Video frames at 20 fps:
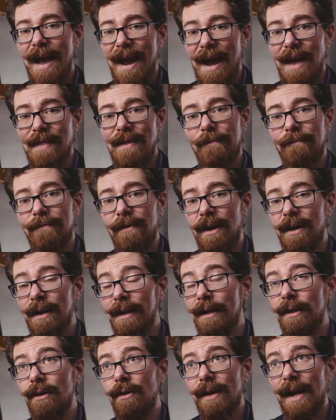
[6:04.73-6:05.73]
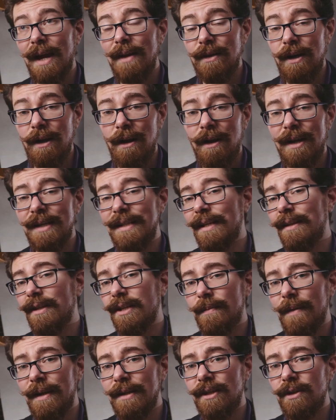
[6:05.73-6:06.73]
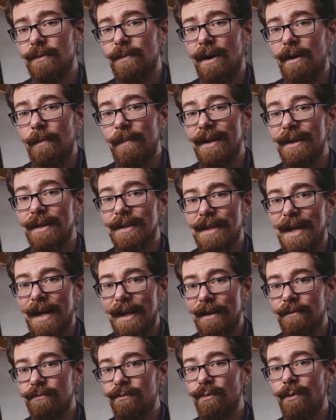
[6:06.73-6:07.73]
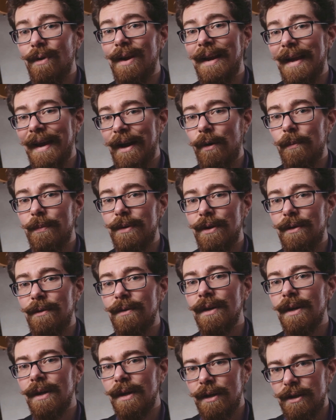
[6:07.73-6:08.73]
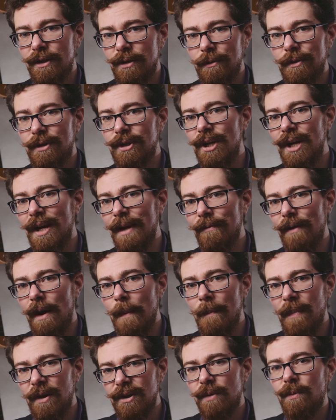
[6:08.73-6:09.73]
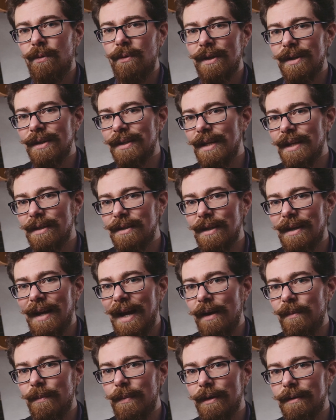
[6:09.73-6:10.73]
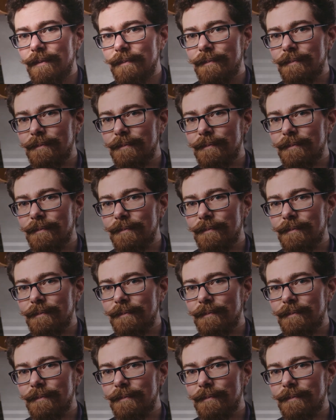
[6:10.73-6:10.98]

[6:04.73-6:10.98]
And then finally look at the lighting in the space as well, because that can really help you to achieve a much more consistent output.